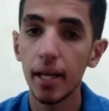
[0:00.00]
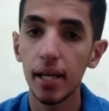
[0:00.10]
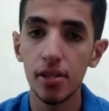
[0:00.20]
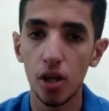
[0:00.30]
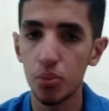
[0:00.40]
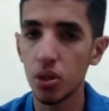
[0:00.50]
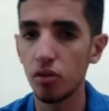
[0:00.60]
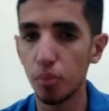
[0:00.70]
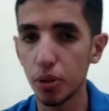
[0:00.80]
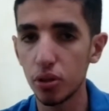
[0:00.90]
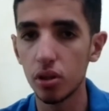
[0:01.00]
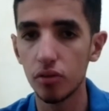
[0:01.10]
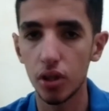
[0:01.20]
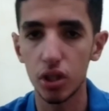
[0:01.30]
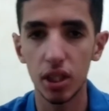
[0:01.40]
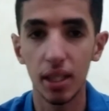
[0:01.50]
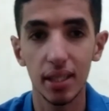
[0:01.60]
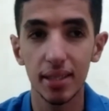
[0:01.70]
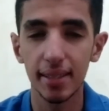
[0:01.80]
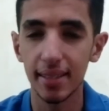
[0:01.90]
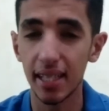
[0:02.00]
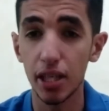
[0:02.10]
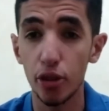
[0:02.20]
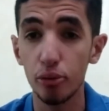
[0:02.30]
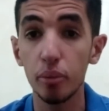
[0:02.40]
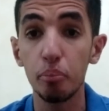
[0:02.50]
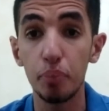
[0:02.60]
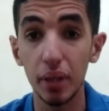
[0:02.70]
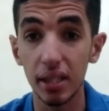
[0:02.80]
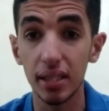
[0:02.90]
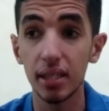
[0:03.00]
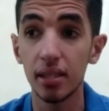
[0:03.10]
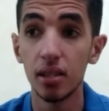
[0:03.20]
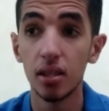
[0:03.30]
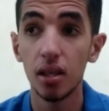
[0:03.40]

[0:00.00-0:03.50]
and the observable universe is 93 billion